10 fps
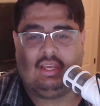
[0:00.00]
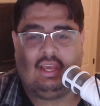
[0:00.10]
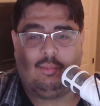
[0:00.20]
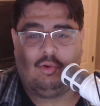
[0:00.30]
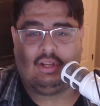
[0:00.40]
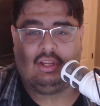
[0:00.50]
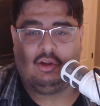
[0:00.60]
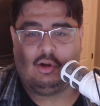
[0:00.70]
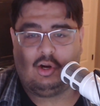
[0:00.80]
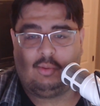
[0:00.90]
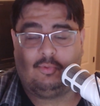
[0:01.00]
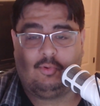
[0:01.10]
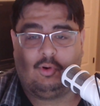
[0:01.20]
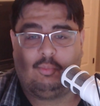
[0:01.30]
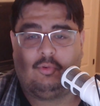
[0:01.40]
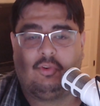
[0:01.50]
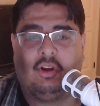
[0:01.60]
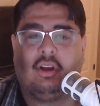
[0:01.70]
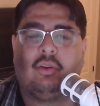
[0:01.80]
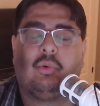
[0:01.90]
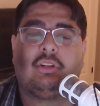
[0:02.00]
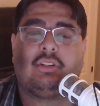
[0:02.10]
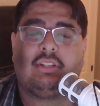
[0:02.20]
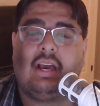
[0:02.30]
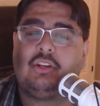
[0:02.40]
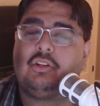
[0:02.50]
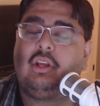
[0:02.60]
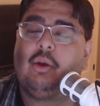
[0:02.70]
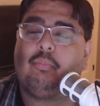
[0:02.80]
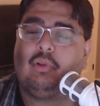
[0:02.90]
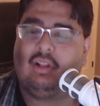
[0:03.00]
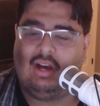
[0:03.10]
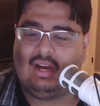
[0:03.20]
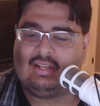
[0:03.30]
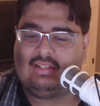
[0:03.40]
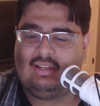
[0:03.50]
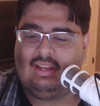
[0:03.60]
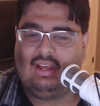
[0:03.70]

game-breaking card before we move on, which is actually a plot.